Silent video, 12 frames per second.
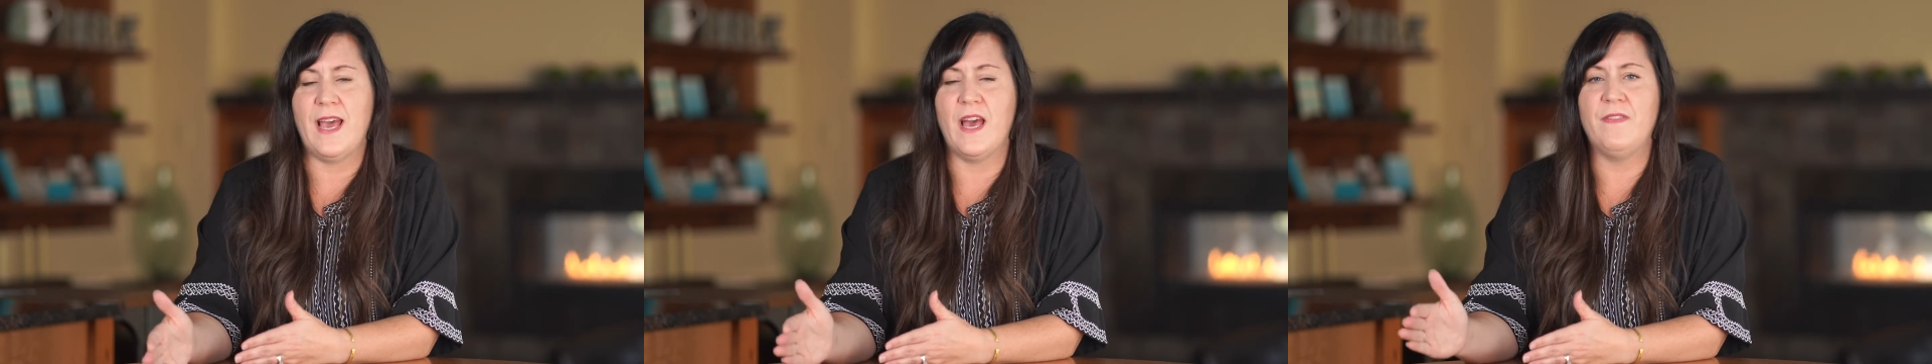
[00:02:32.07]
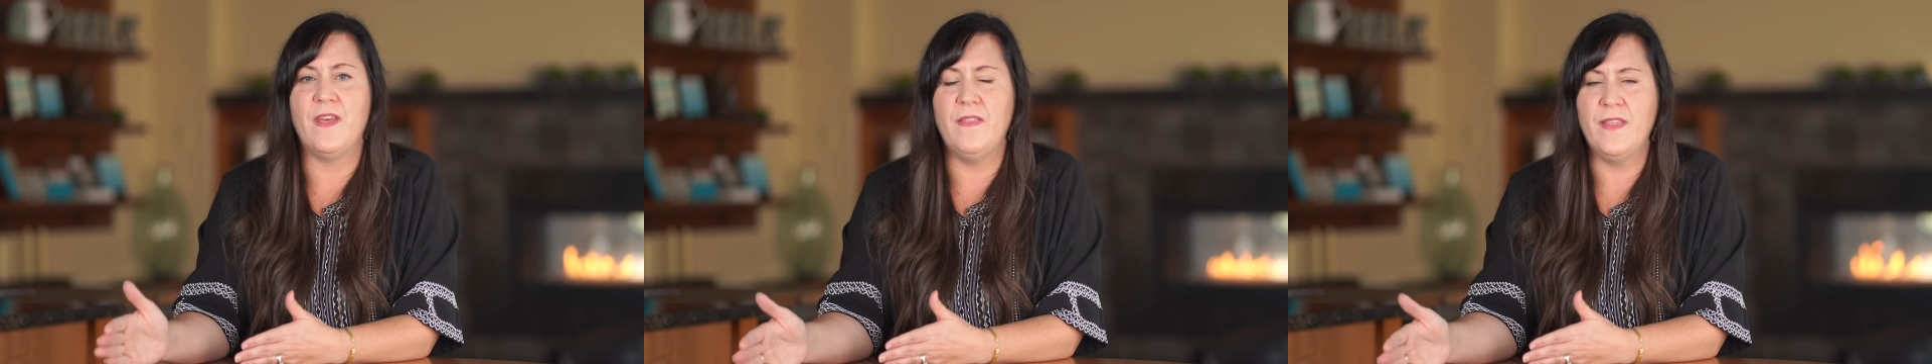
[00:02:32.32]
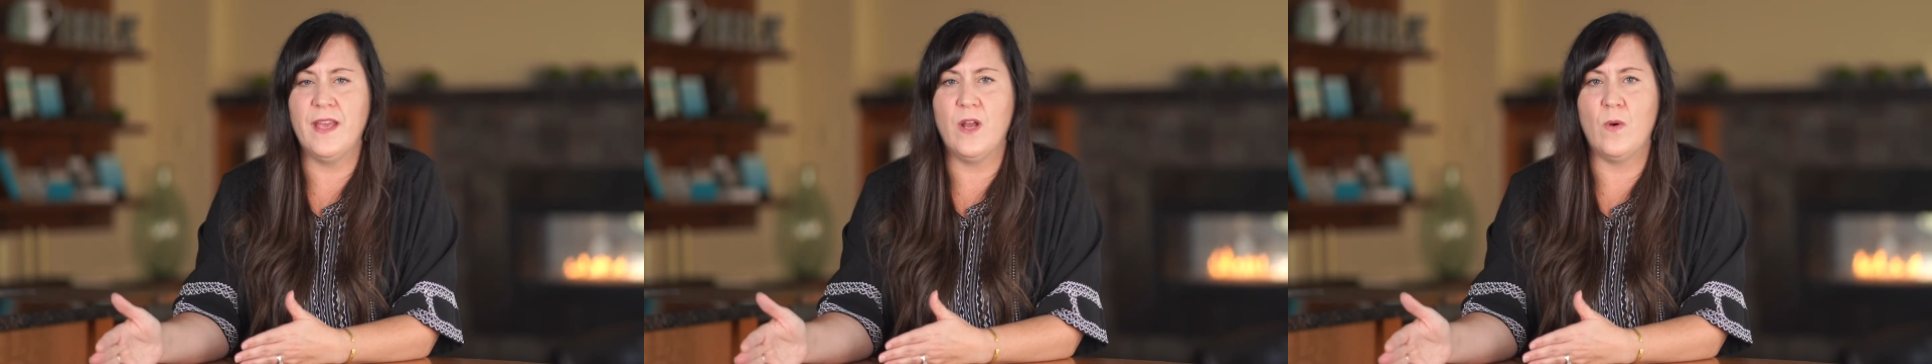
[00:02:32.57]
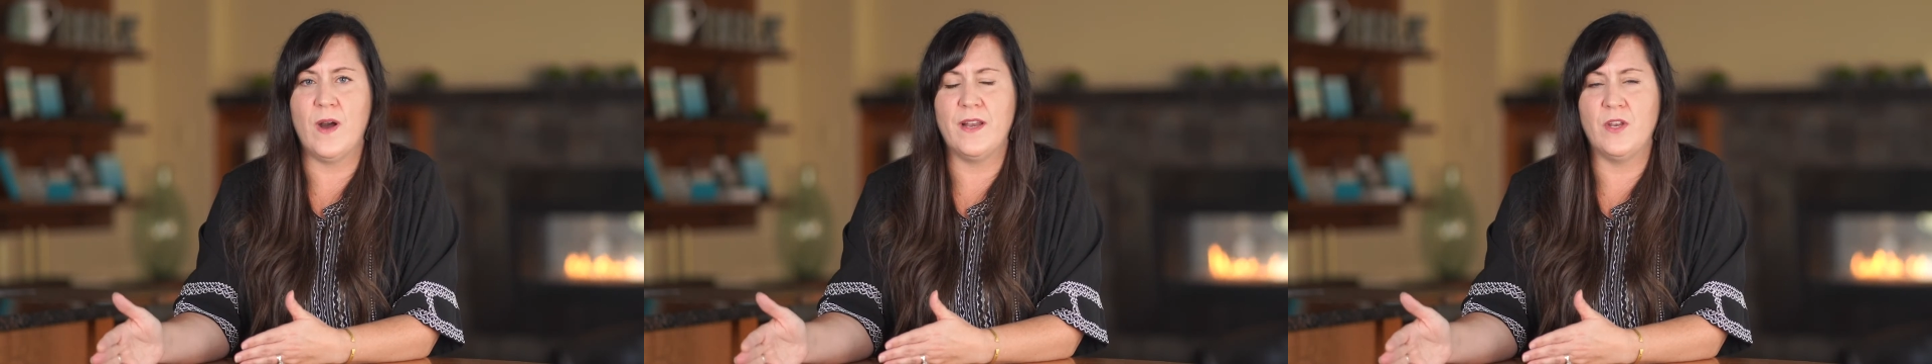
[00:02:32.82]
And then they
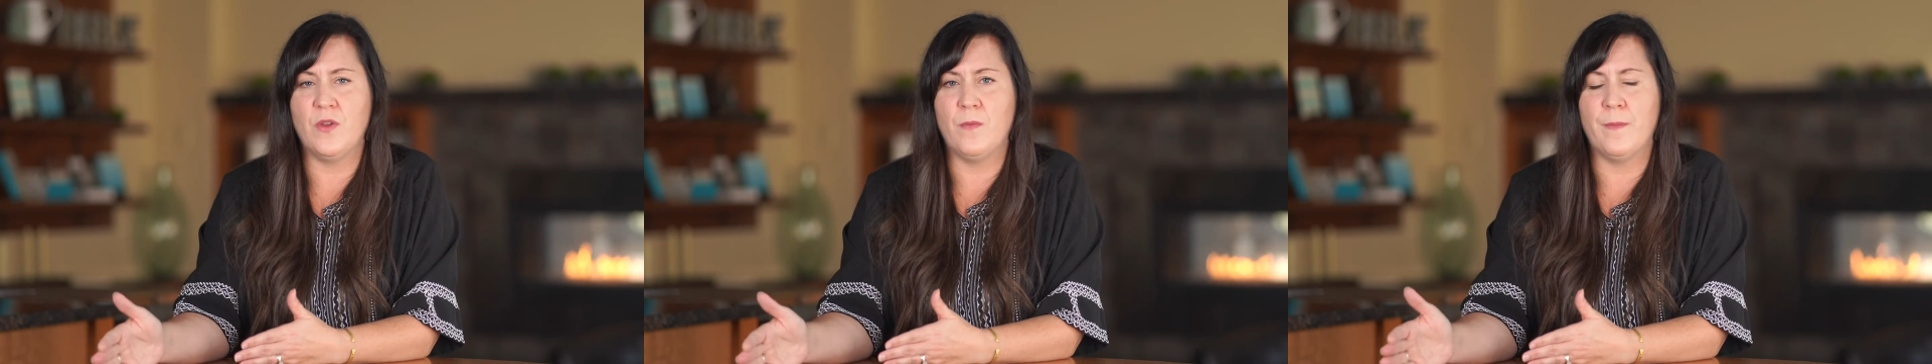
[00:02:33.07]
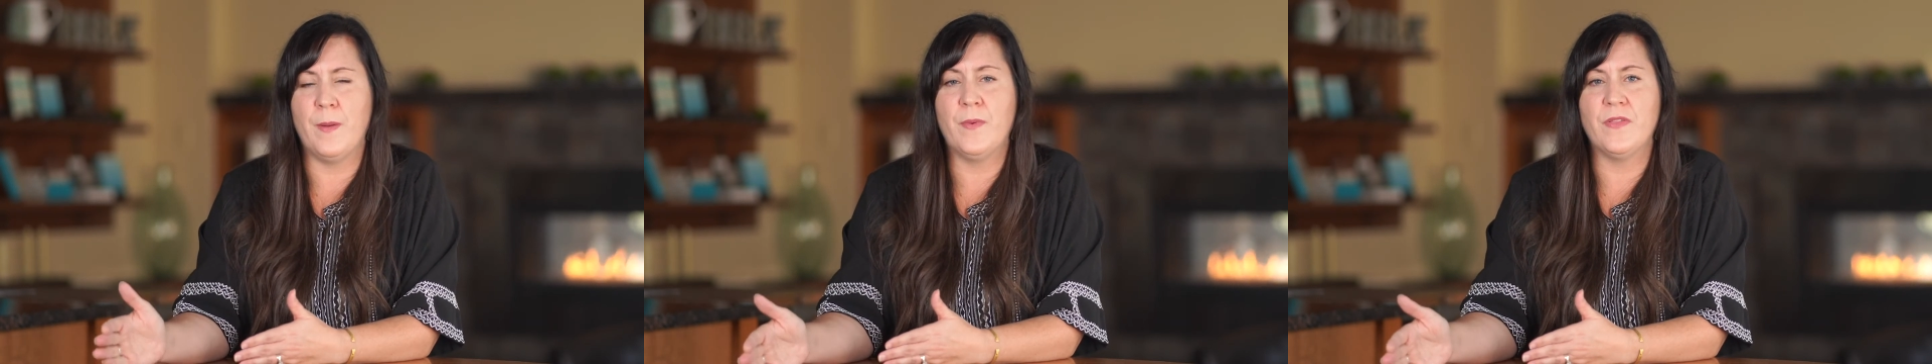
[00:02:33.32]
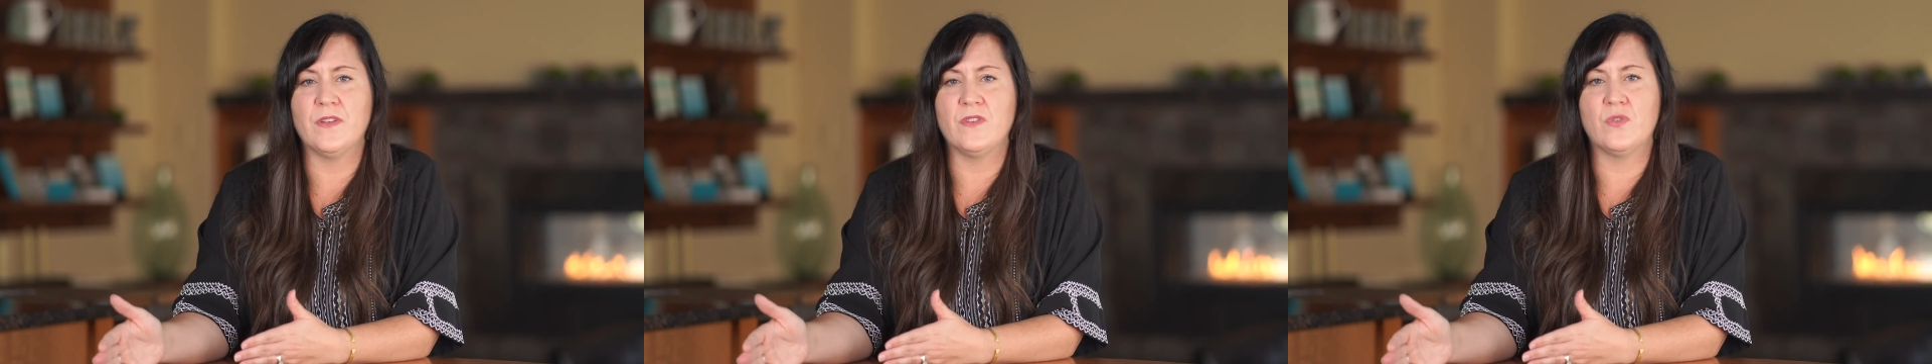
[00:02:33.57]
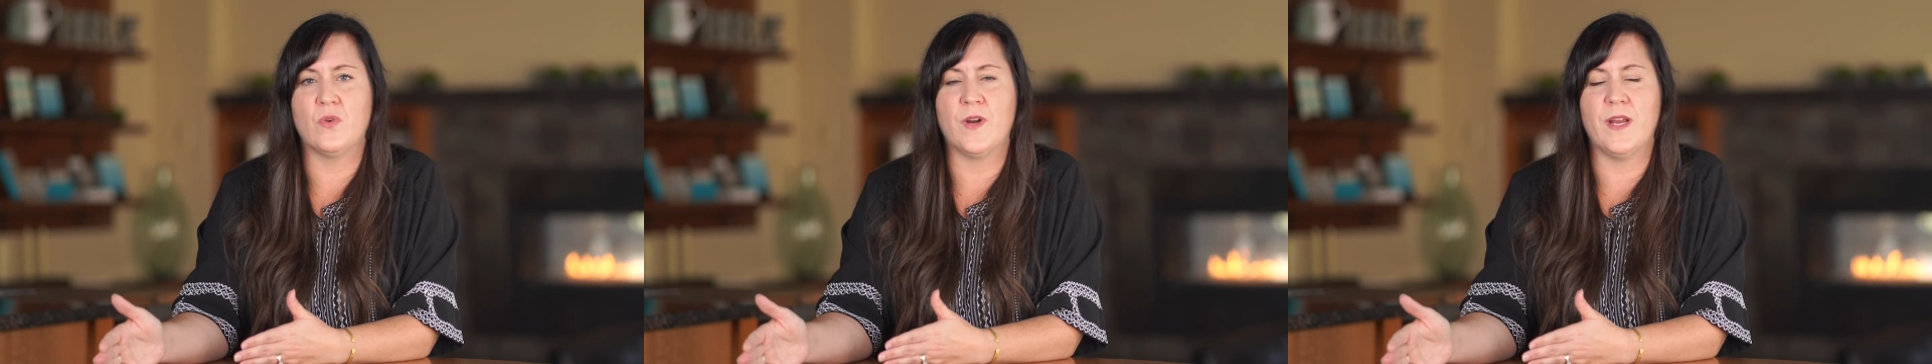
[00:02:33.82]
go on, and you remember the
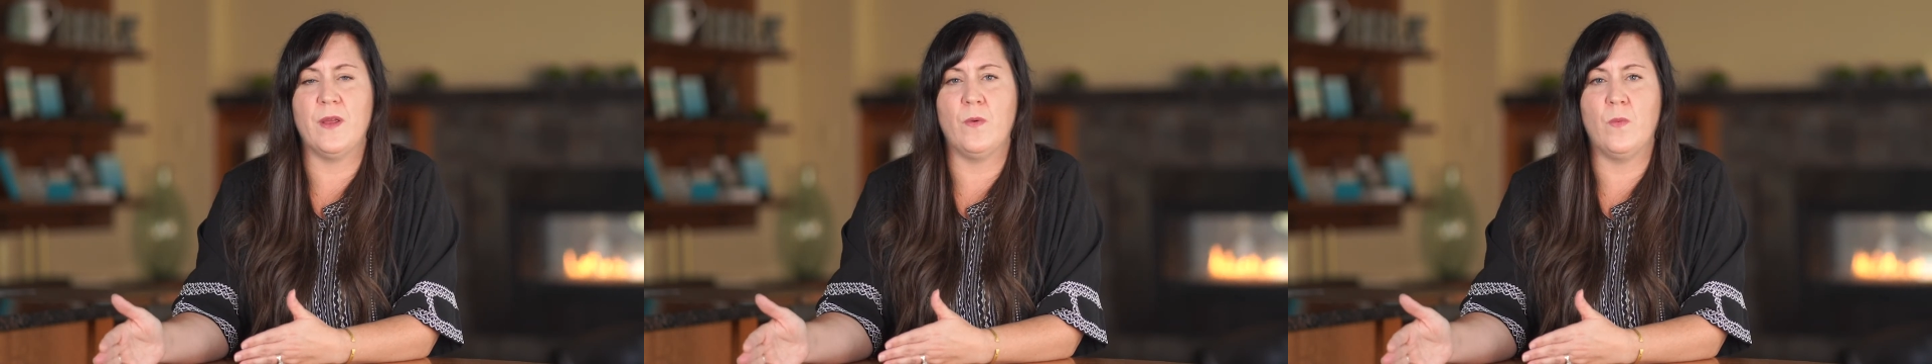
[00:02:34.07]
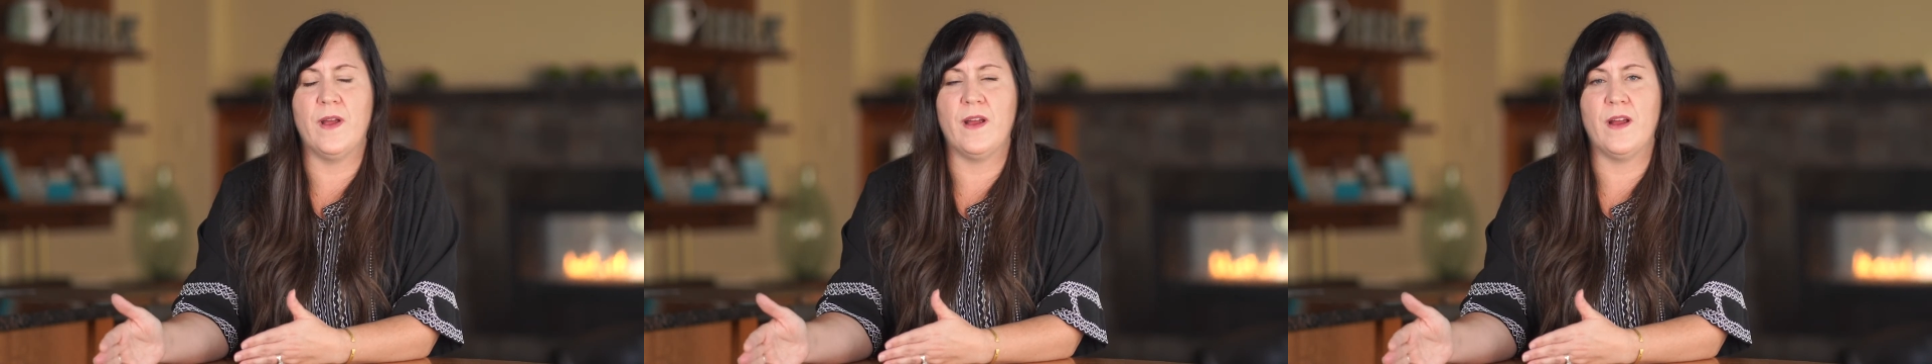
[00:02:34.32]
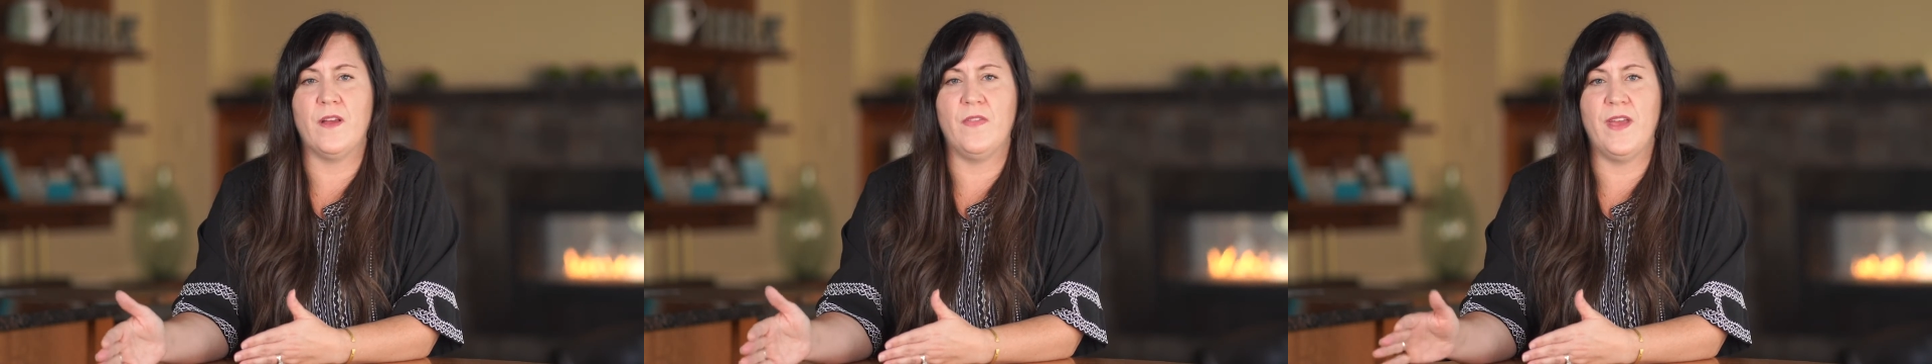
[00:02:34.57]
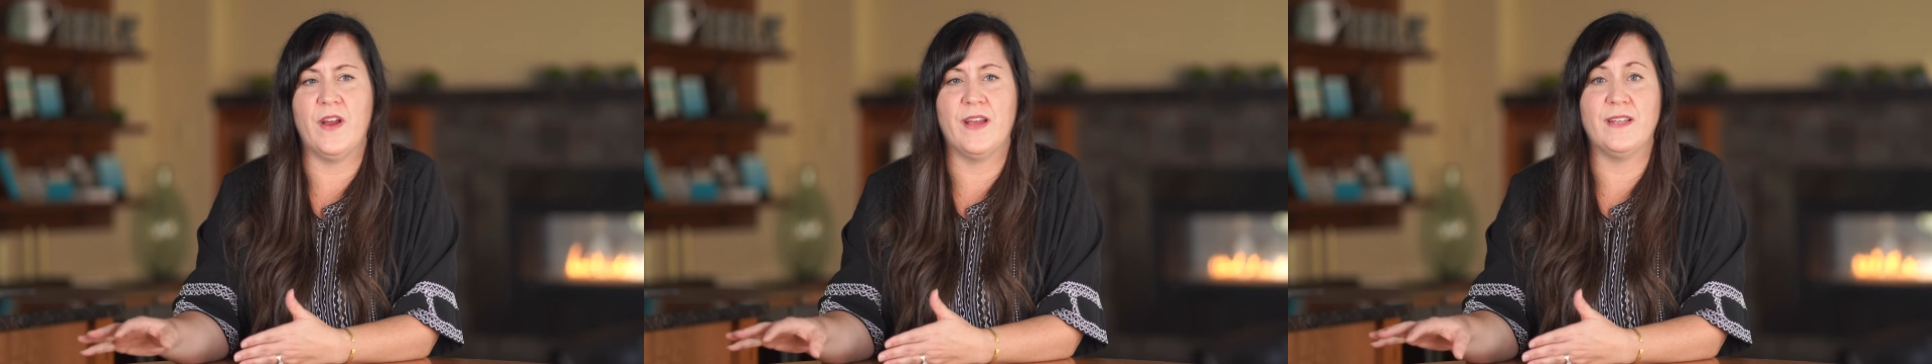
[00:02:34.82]
story where
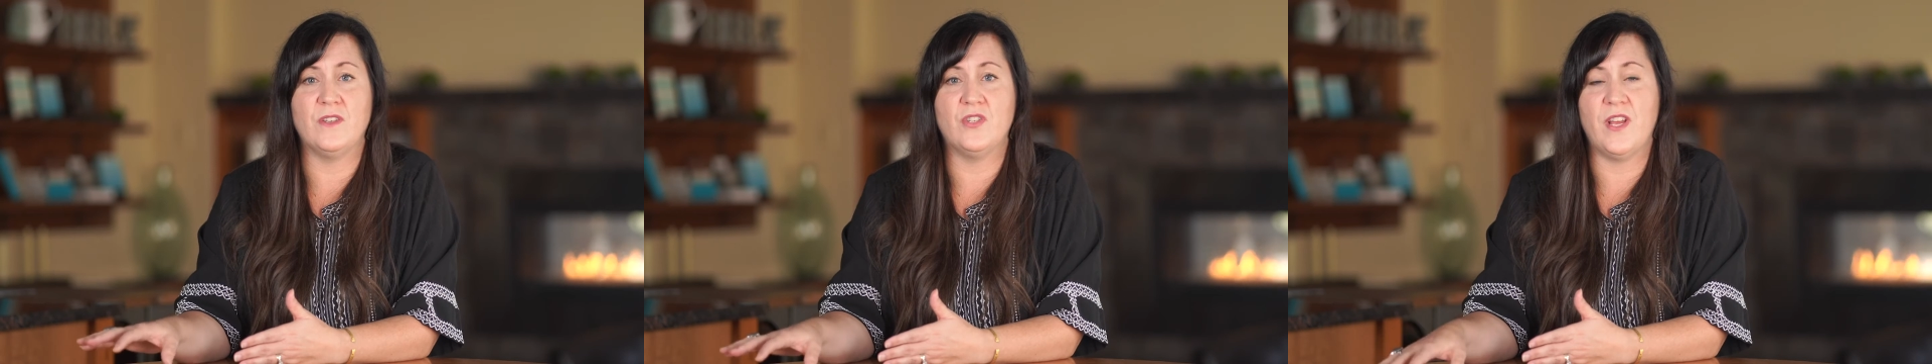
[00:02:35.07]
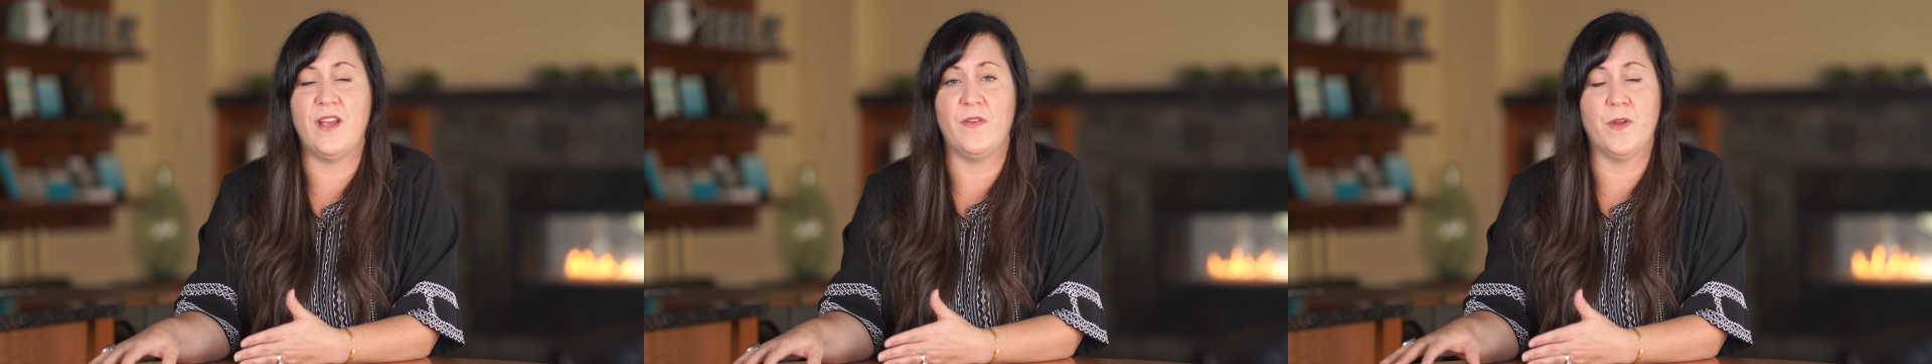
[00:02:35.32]
they're in jail.